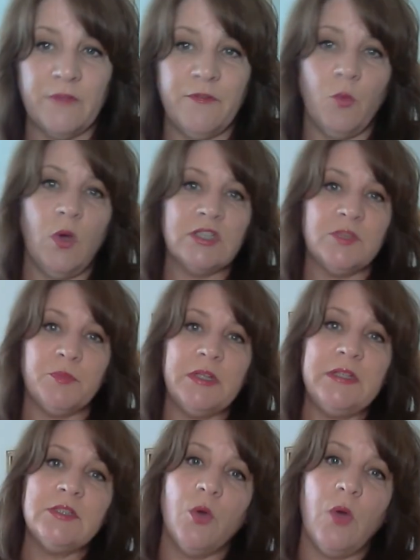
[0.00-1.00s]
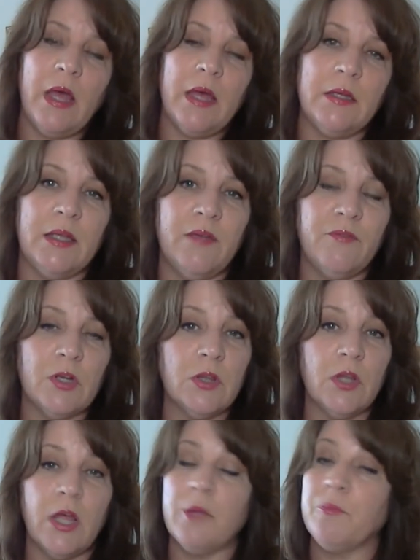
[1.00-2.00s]
If it was, please go ahead and give it a
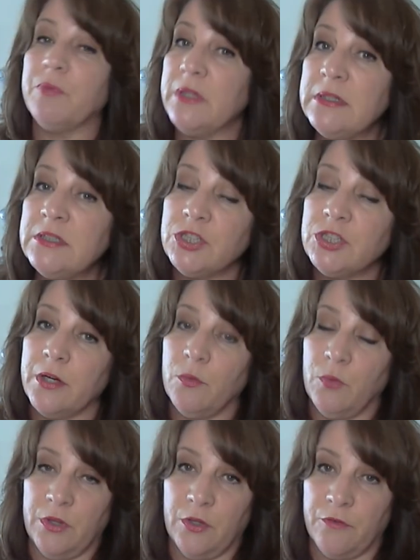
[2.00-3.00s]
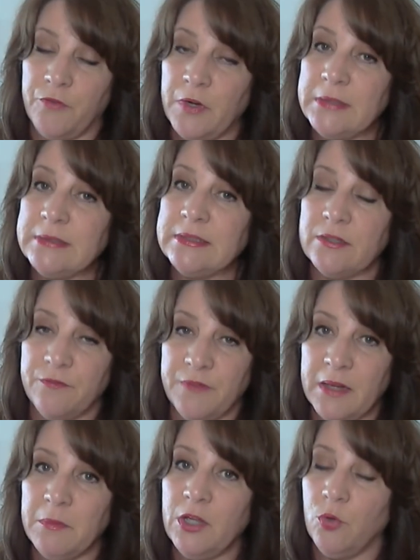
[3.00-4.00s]
like. Please share it with your friends and
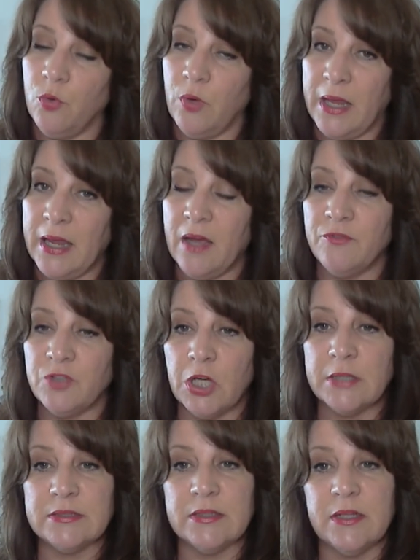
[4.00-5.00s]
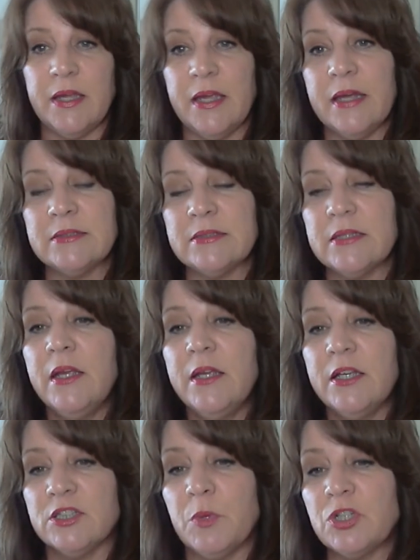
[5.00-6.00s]
family who have dogs and cats,
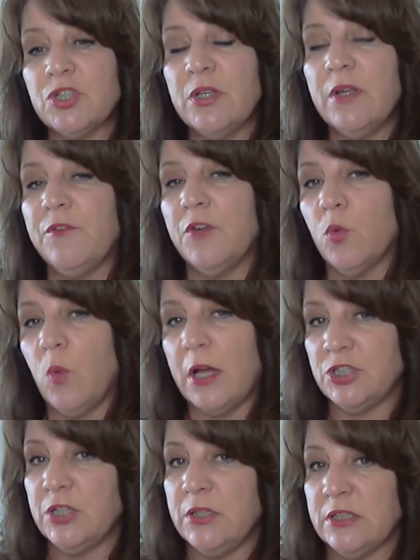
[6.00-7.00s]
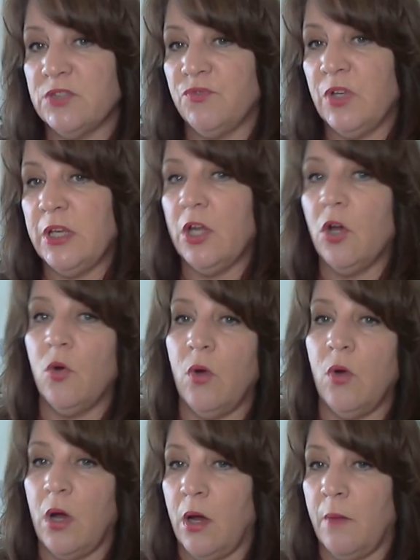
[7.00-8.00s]
especially if you're watching this
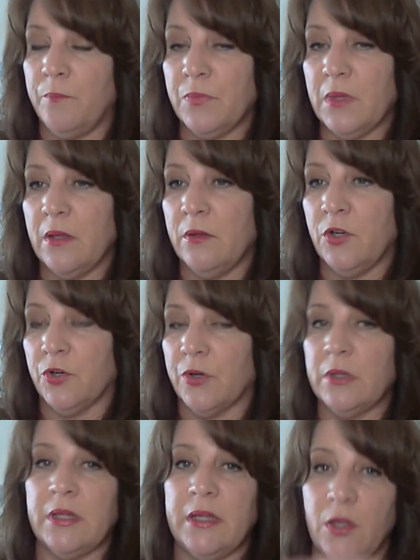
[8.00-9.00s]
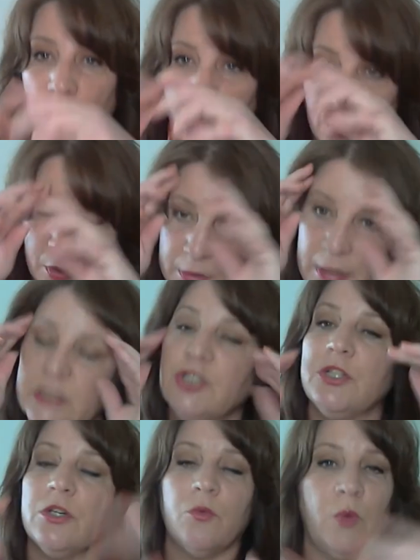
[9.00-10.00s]
video currently or next
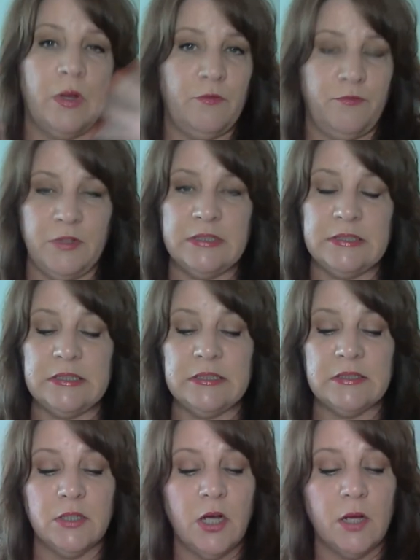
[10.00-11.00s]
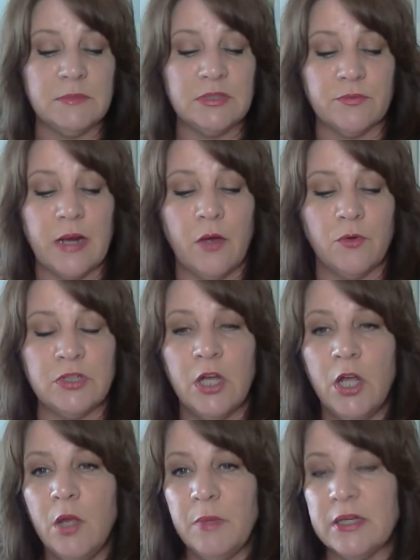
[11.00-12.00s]
year when flea season comes around,
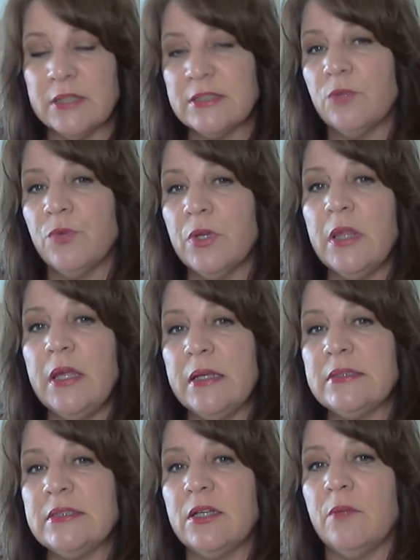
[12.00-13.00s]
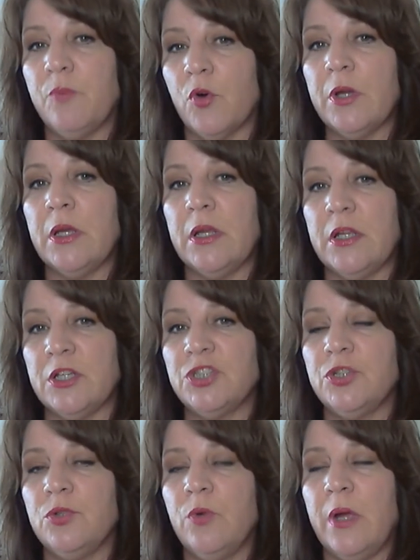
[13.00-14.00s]
because it really is an important
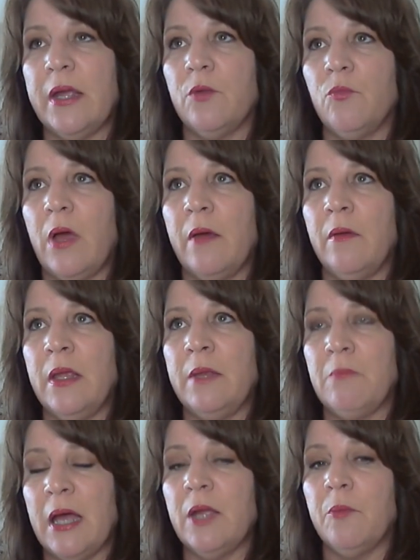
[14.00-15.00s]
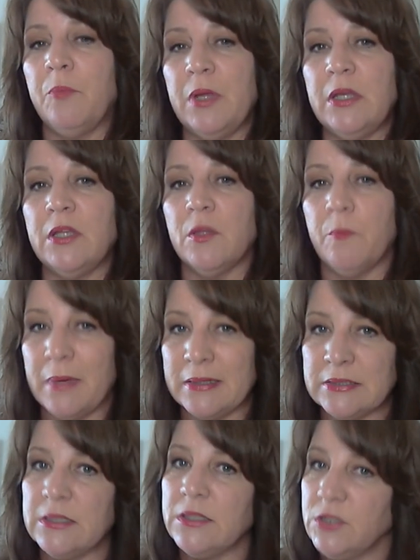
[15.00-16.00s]
issue. And in my opinion, the
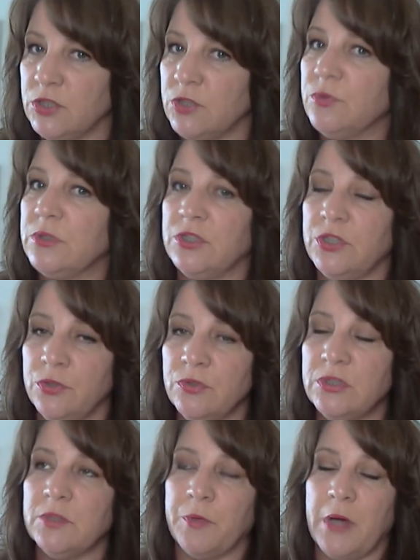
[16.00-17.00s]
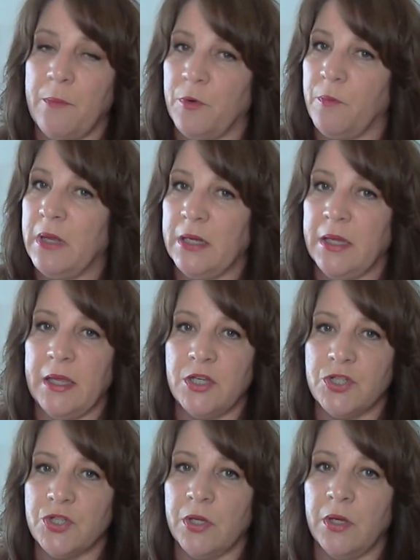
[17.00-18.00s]
best thing to do is use the proper
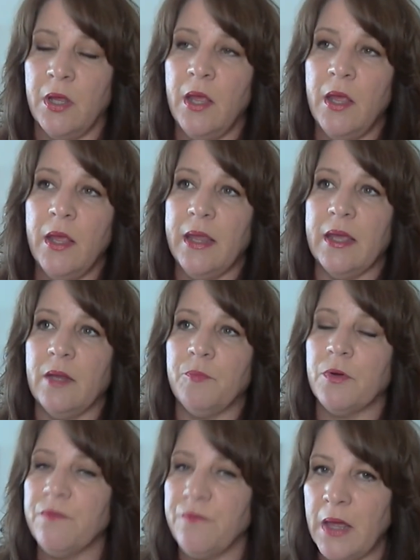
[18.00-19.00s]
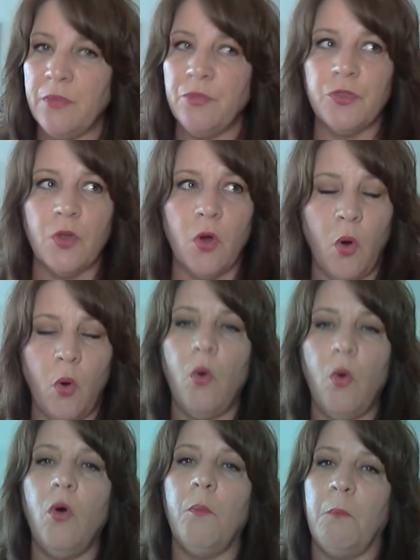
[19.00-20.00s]
medication and prevent the
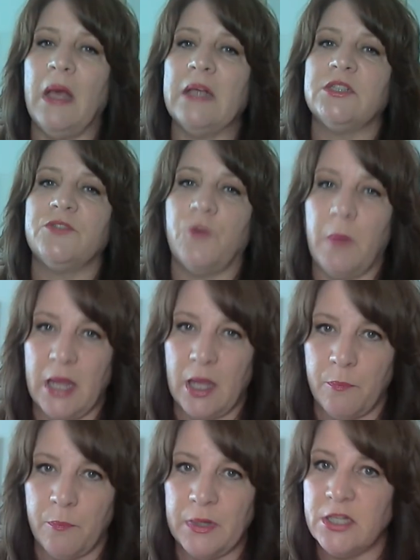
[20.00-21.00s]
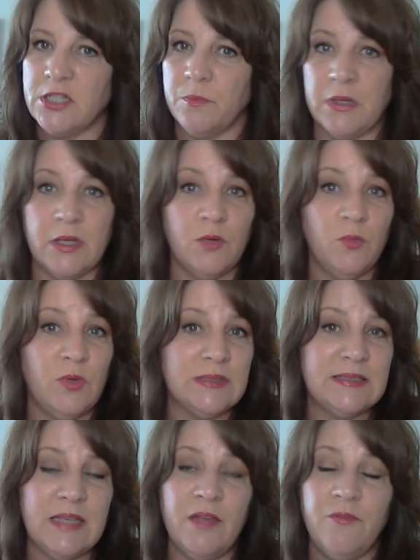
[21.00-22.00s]
whole mess from happening to begin with.
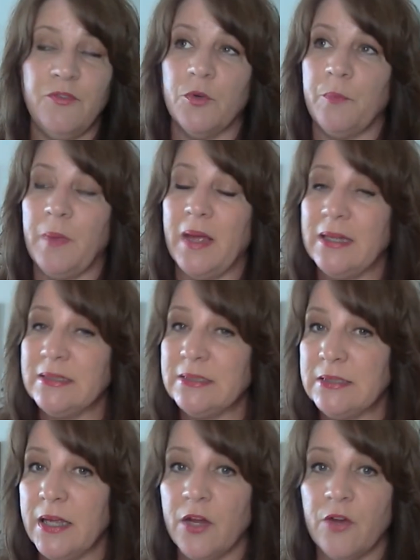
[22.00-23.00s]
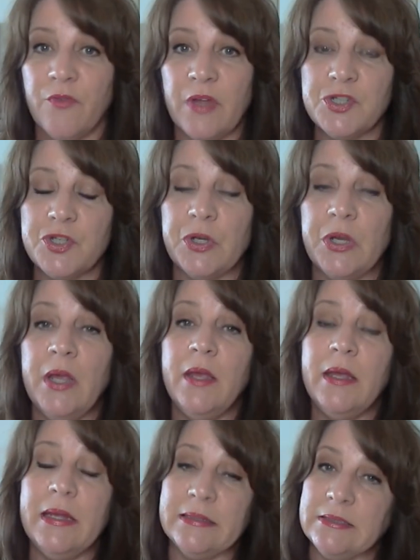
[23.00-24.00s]
Save your pets the aggravation
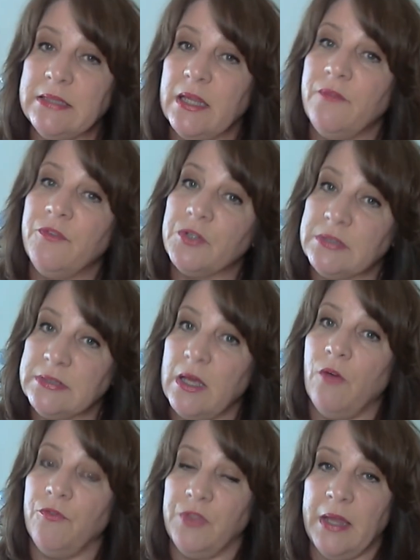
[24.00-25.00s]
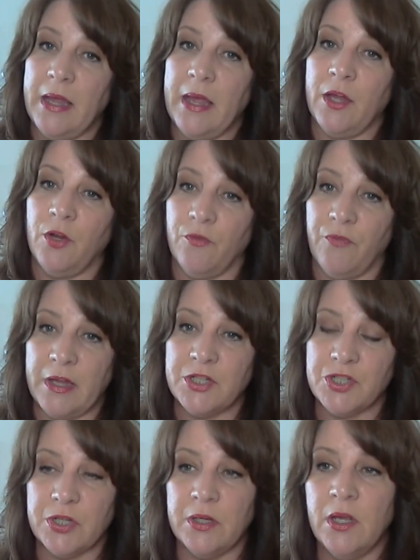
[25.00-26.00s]
and save yourself the
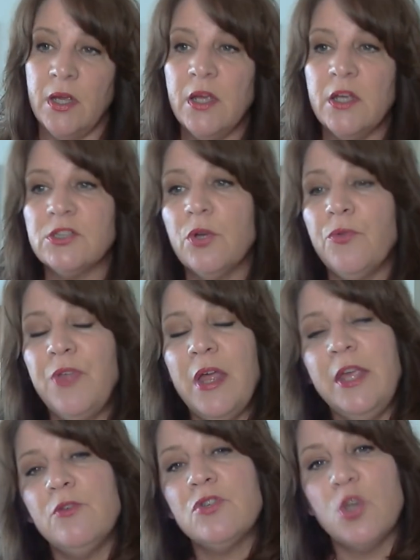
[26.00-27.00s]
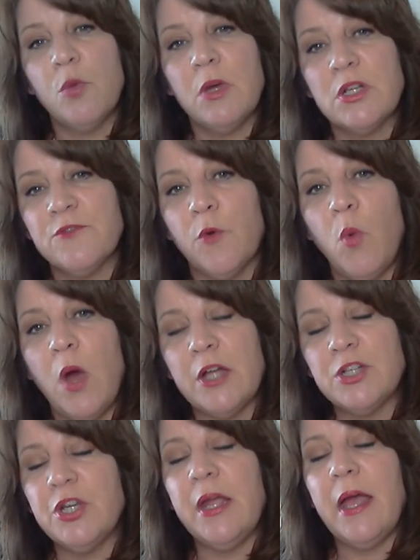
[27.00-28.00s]
aggravation. So thank you so much for
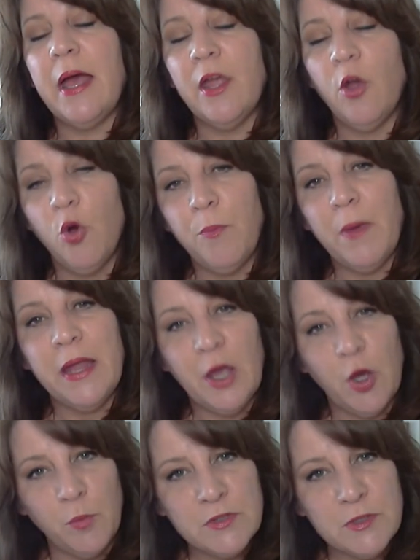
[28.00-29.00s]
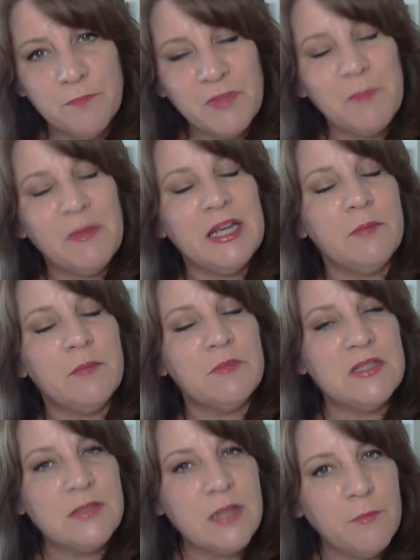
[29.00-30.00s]
watching. I hope I helped. My name
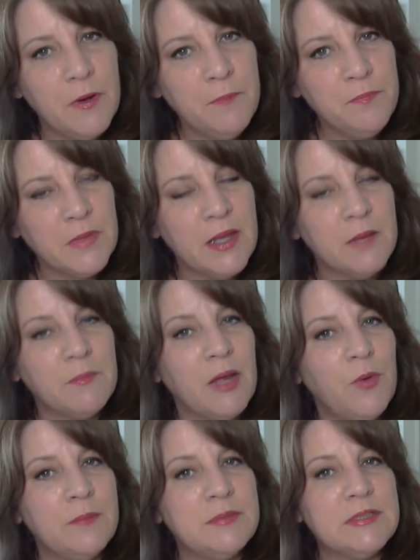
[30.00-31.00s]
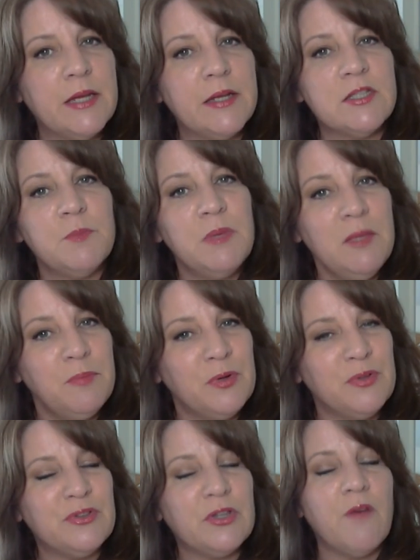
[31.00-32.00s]
is Deborah, and my website is
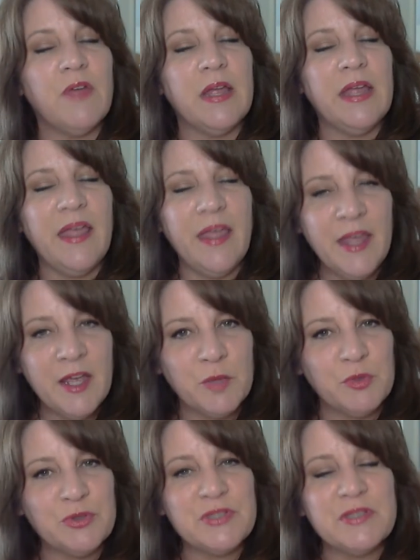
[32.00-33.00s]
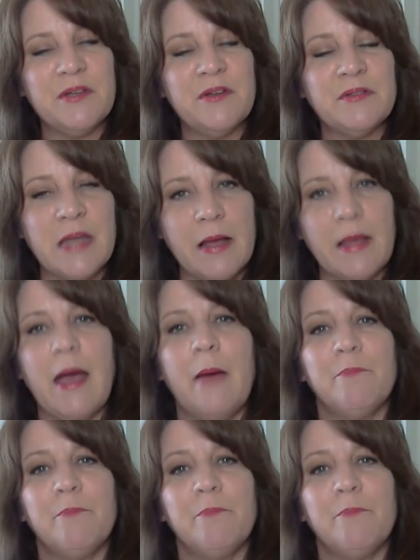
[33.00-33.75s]
peoplelovinganimals.com.